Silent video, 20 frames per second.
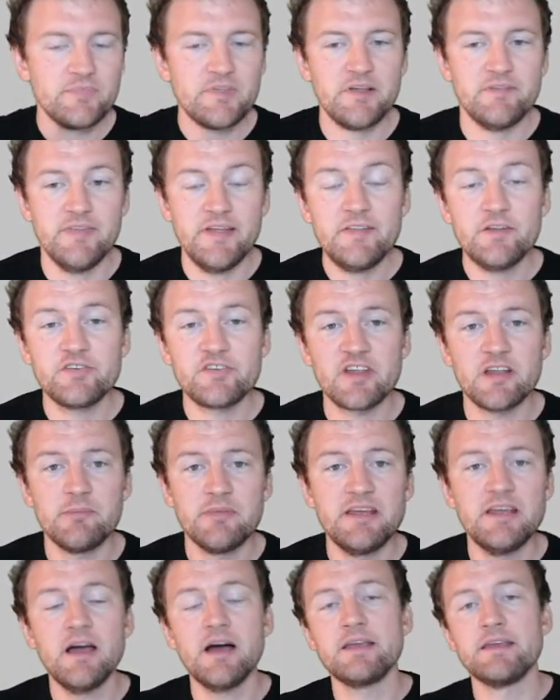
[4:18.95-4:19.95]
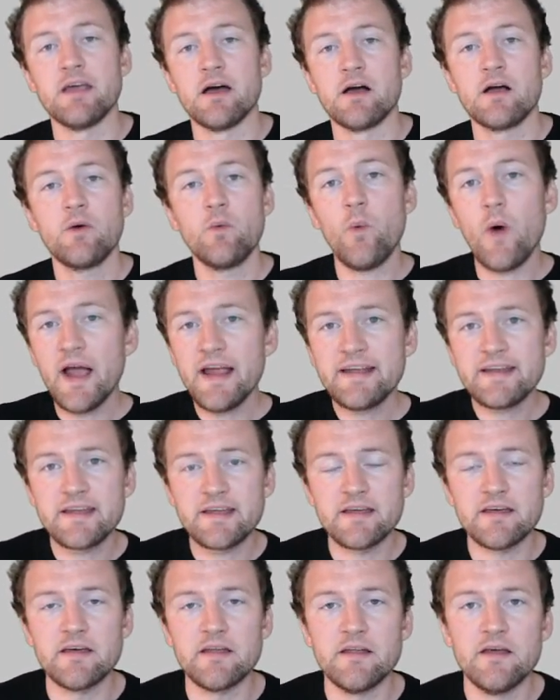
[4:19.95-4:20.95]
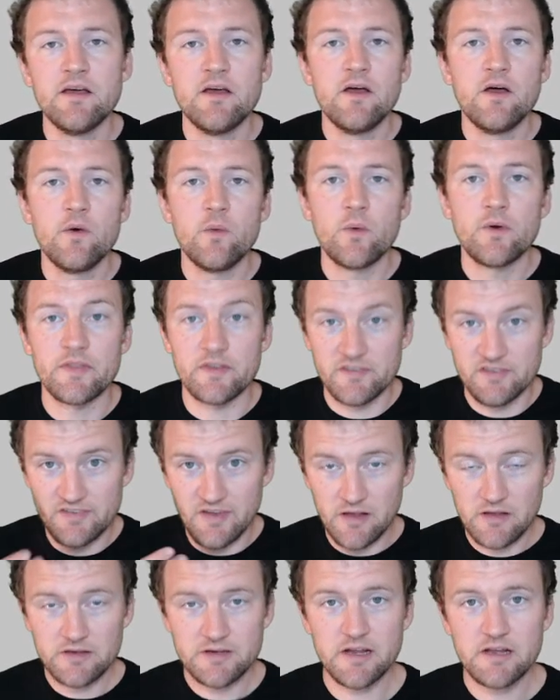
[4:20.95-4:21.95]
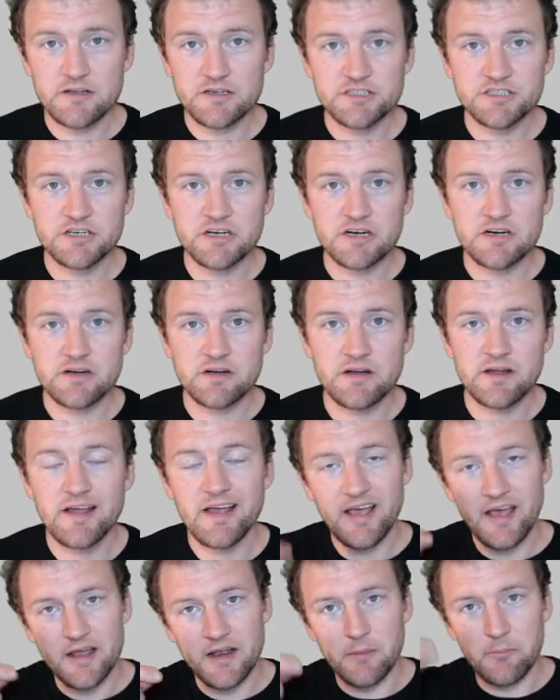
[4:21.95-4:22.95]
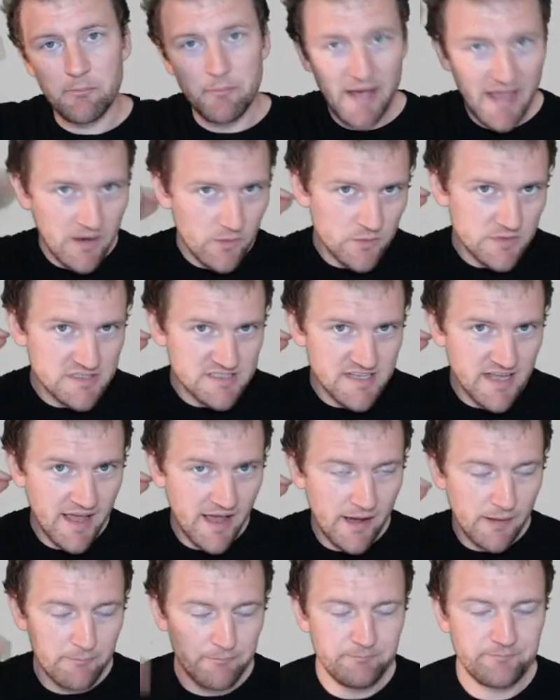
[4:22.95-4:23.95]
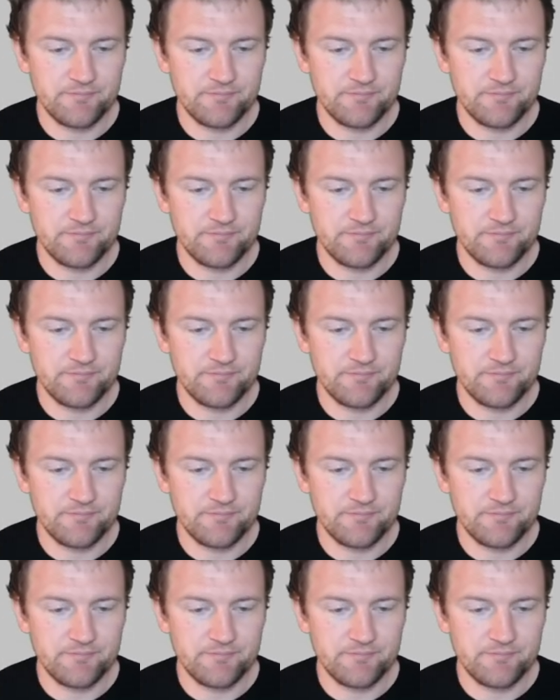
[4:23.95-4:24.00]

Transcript: Then there's going to be a young white kid with a salad color shirt and a backwards cap.